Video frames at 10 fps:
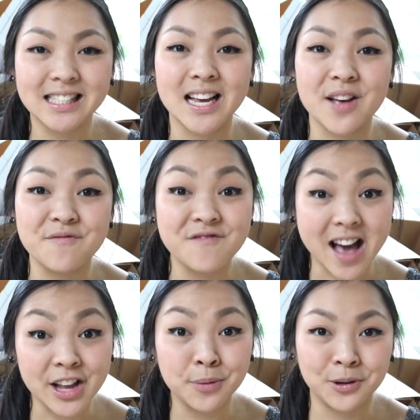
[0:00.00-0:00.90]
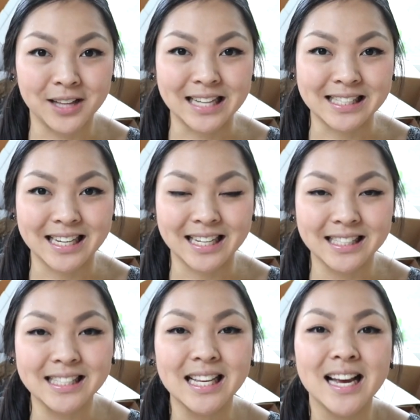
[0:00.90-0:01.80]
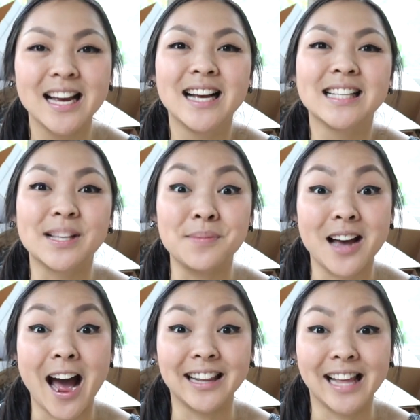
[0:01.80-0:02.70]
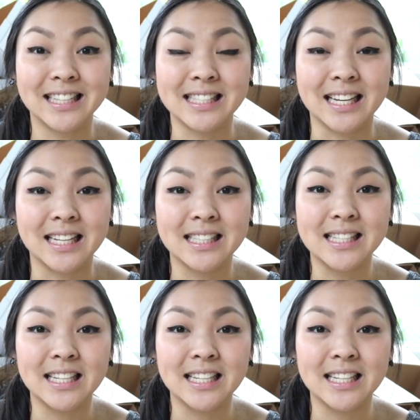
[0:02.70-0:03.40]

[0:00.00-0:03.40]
some valuable lessons, some God lessons.